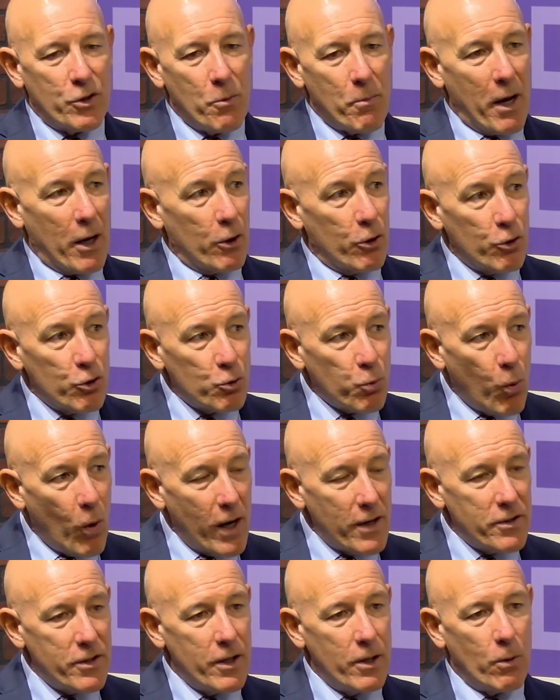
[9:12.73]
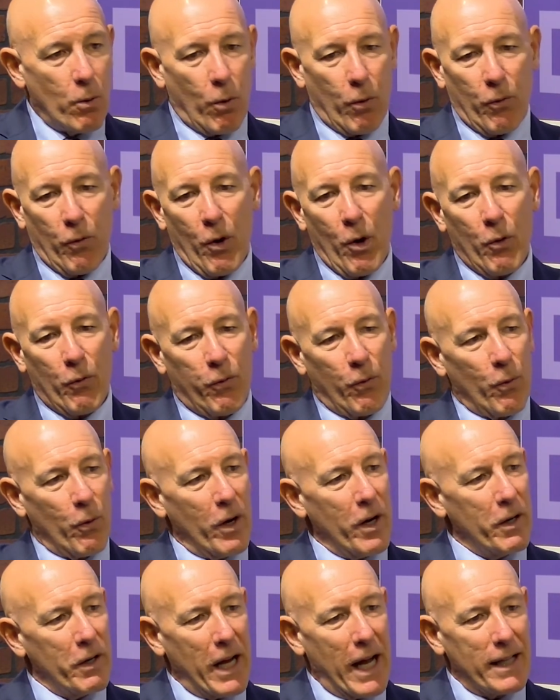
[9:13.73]
no matter who's watching or if
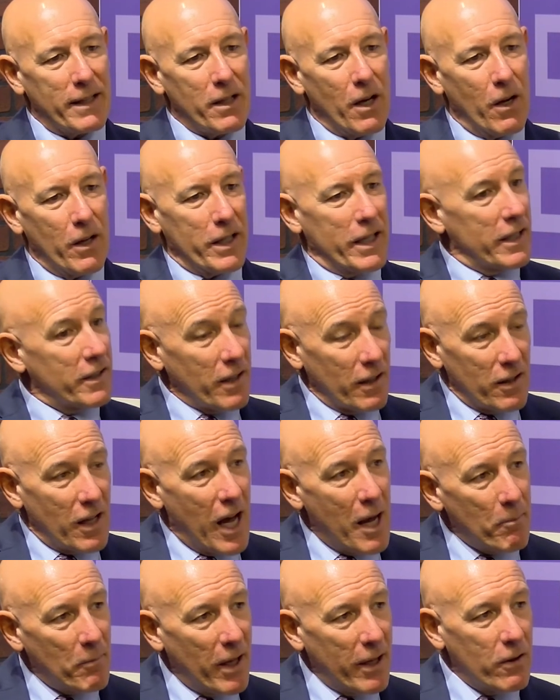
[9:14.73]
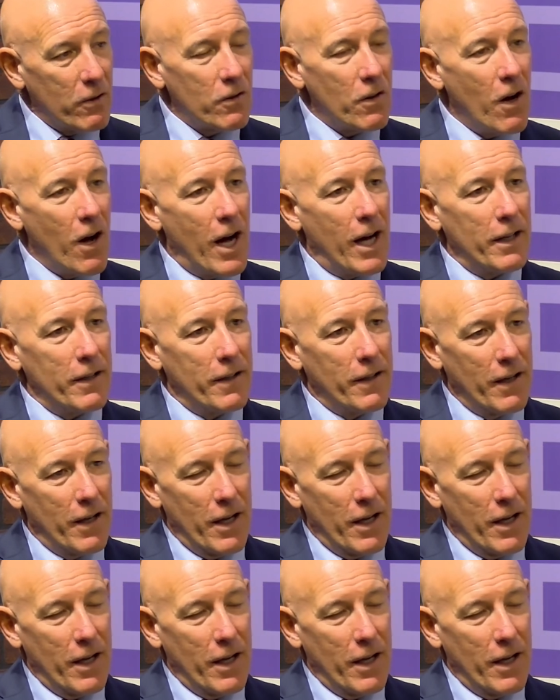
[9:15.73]
we're in the limelight or not,